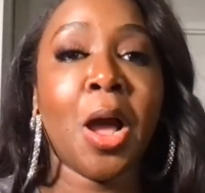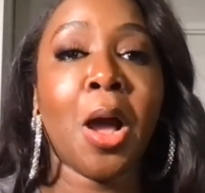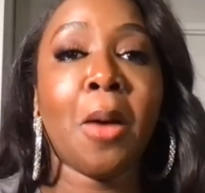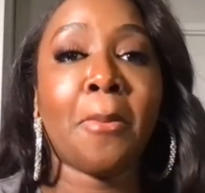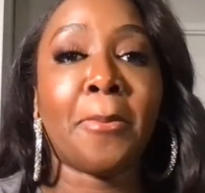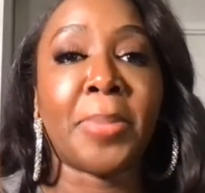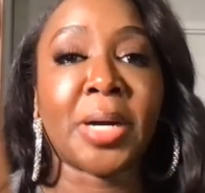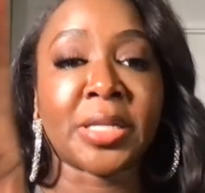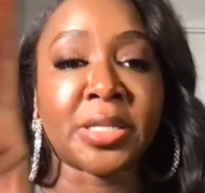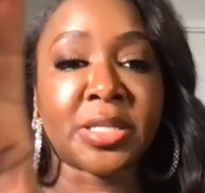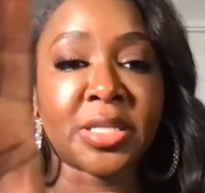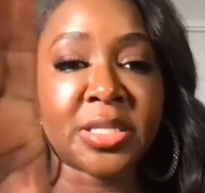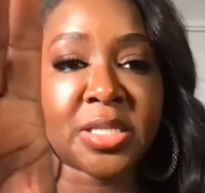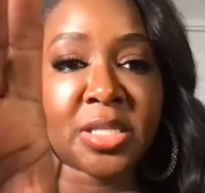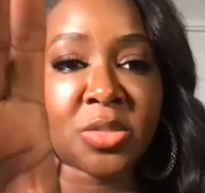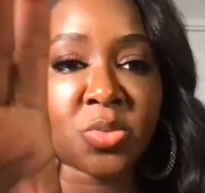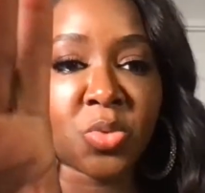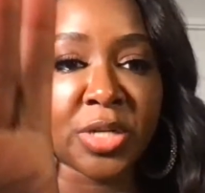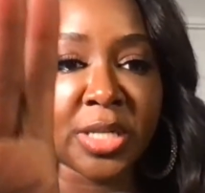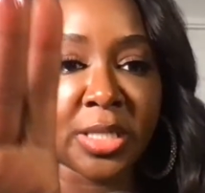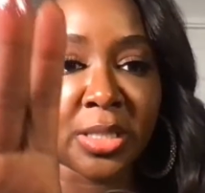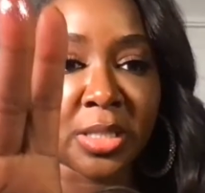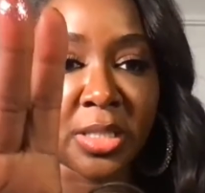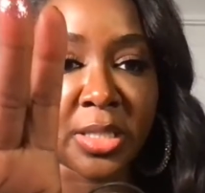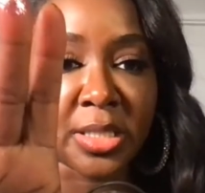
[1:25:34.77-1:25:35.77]
But this is what
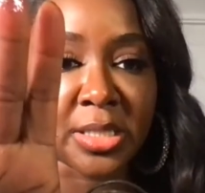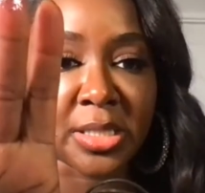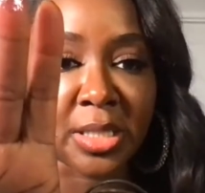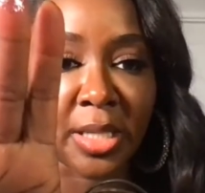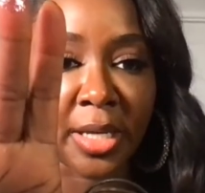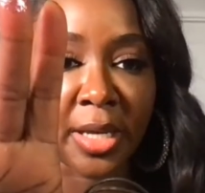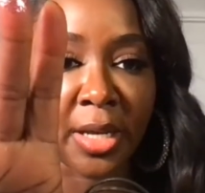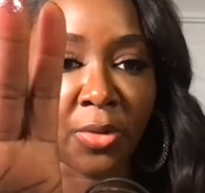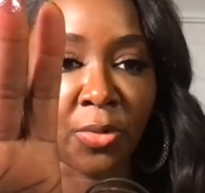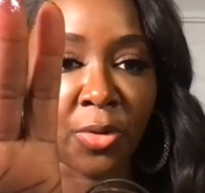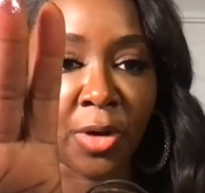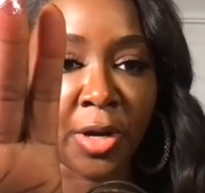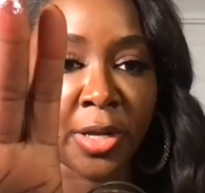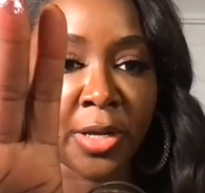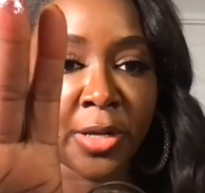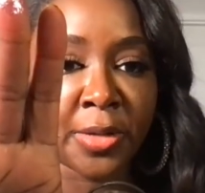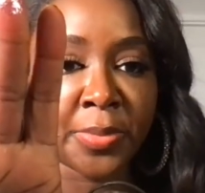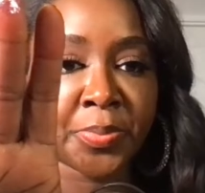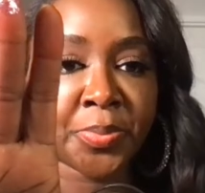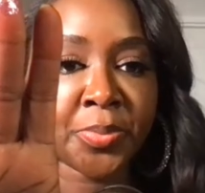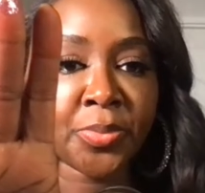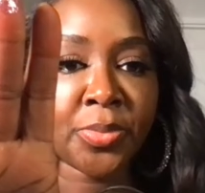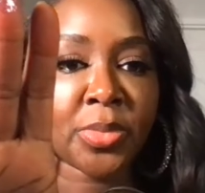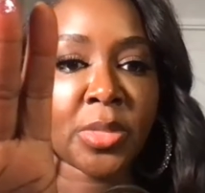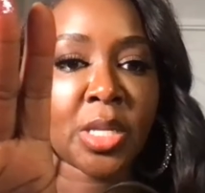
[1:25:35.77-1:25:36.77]
it looks like, right?
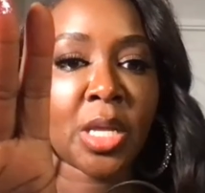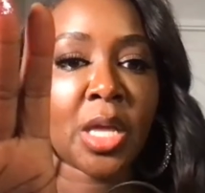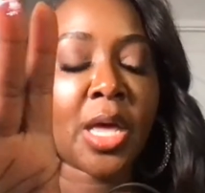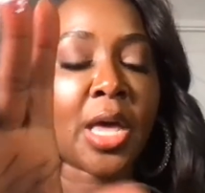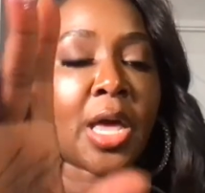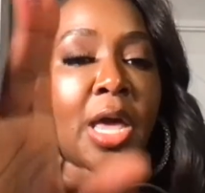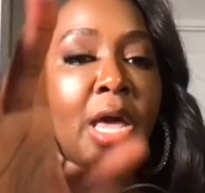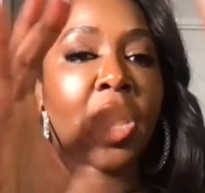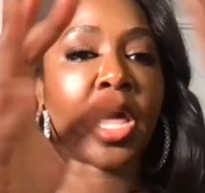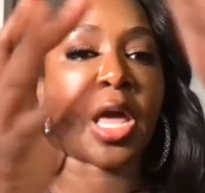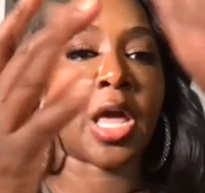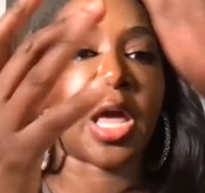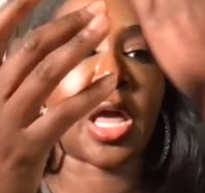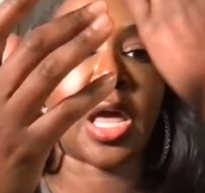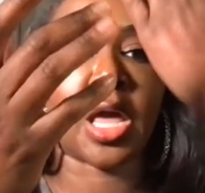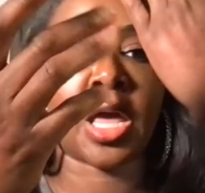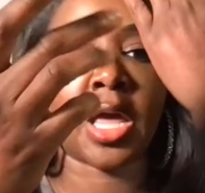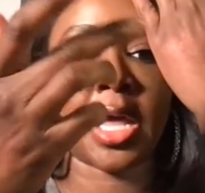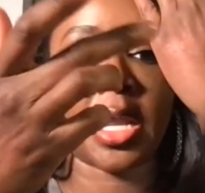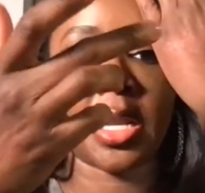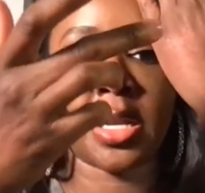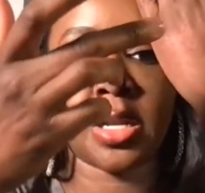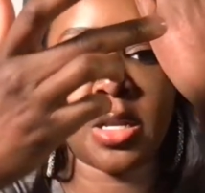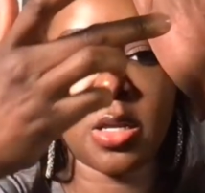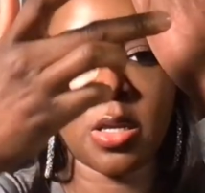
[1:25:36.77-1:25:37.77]

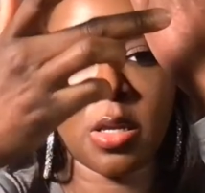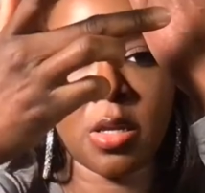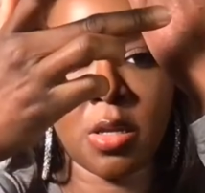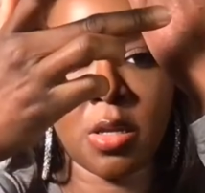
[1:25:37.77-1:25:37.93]
And